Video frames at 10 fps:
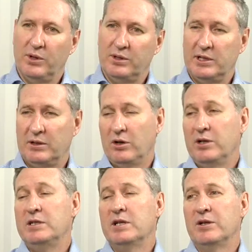with
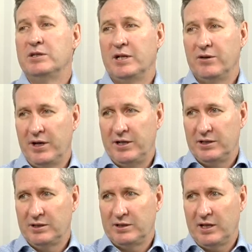technologies on the
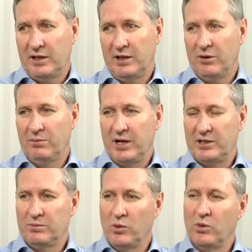generation side that are
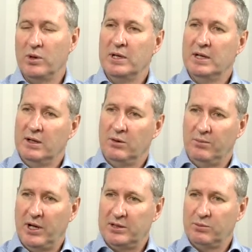much more,
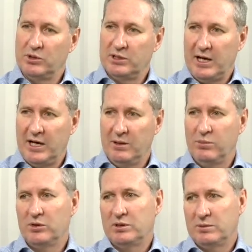much more
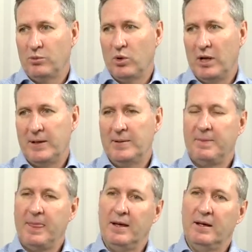scalable, smaller,
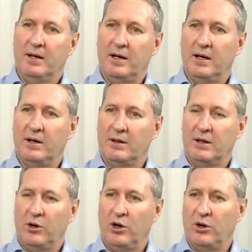uh,
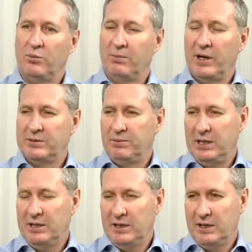are much
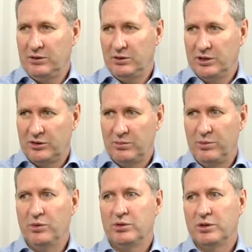easier to
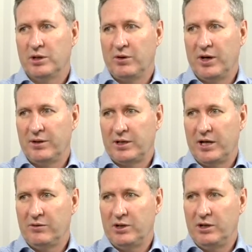distribute around the
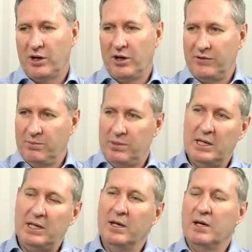country, and don't have to
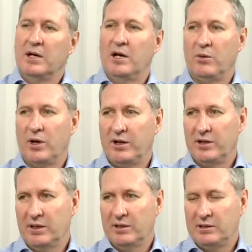be around
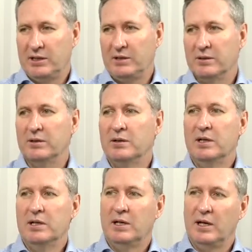a, a single
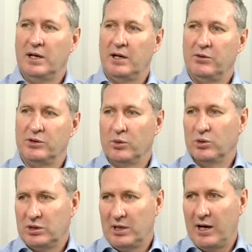uh,
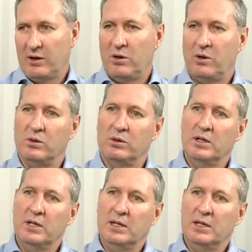resource like coal.